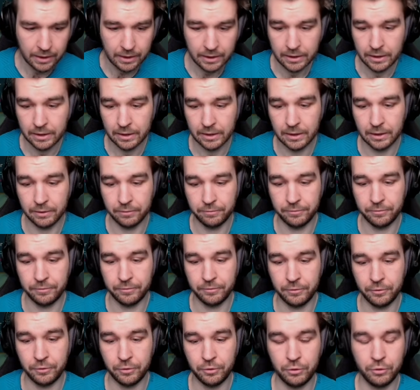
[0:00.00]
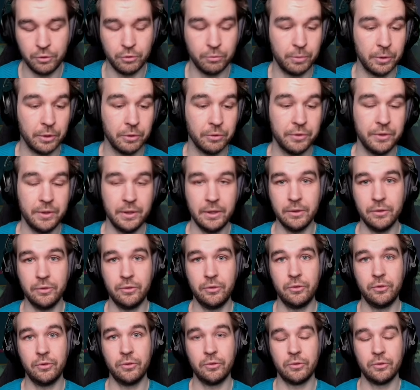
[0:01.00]
If you built
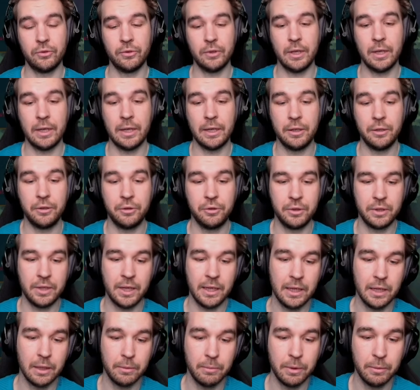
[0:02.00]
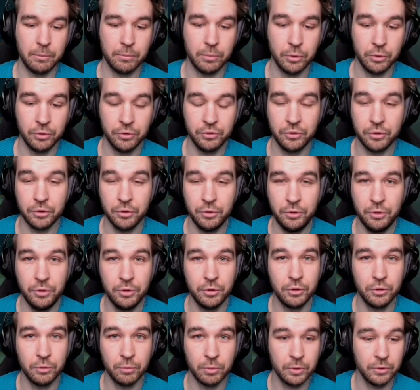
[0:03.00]
this and you're getting a bit bursted,
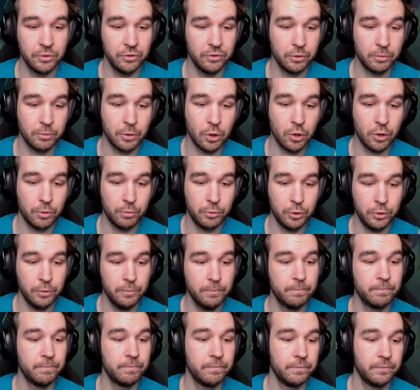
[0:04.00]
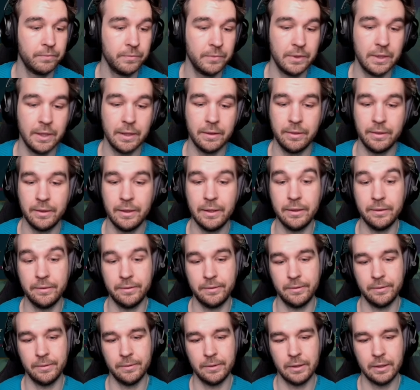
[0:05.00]
you want some armor, get
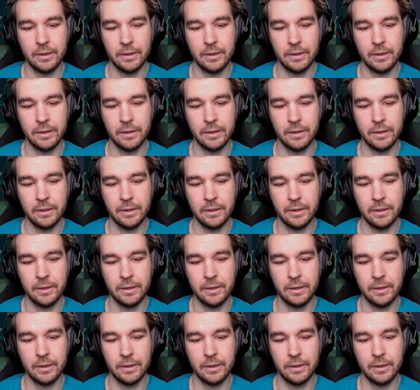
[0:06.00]
this.